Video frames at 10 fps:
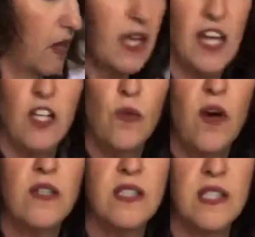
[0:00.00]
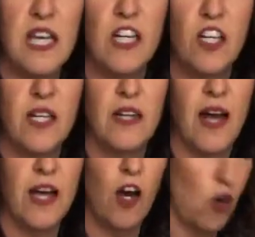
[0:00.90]
Can you all see good,
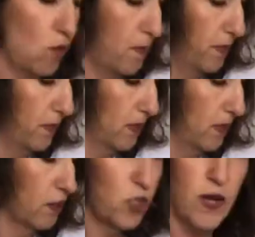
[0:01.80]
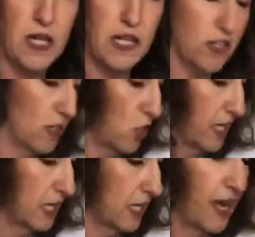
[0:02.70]
I hope? Or do I need to
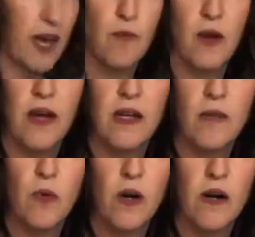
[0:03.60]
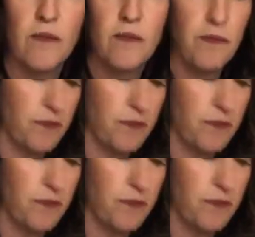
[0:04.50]
adjust the camera anymore?